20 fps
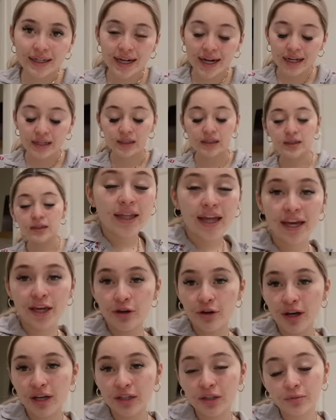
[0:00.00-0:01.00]
night. Thank
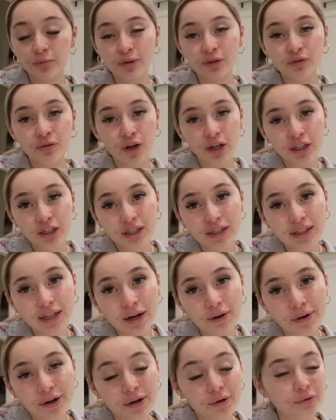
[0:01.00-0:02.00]
you guys so much for watching
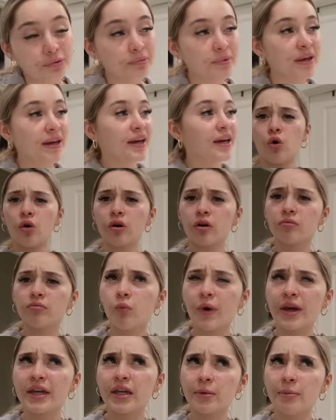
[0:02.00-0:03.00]
Get Ready With Me or
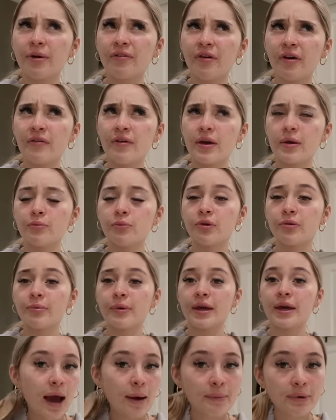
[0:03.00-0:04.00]
Waking Up at 5 a.m. with
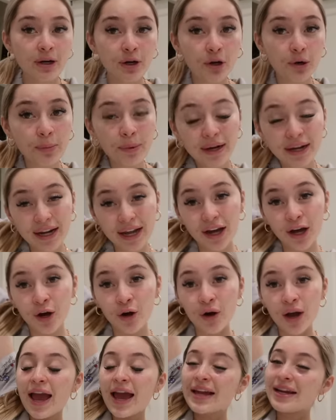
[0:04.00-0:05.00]
me. I'm gonna go to bed
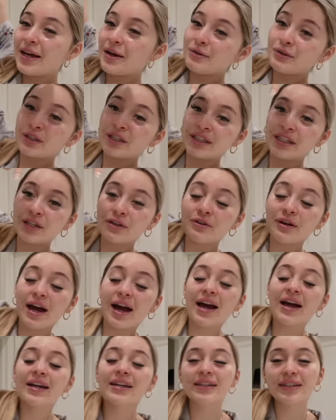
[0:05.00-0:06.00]
now and I will see you
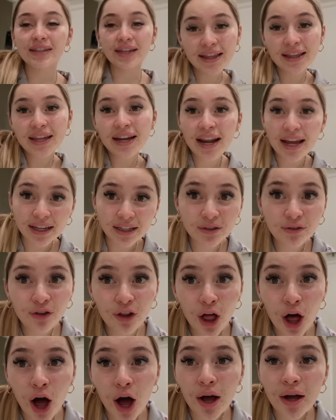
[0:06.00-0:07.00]
guys in the next
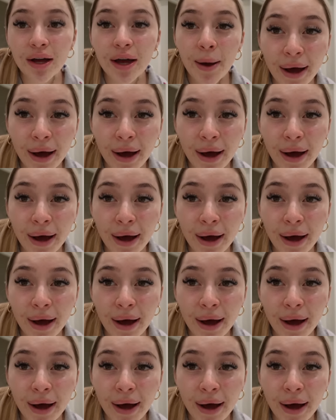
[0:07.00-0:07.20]
vlog.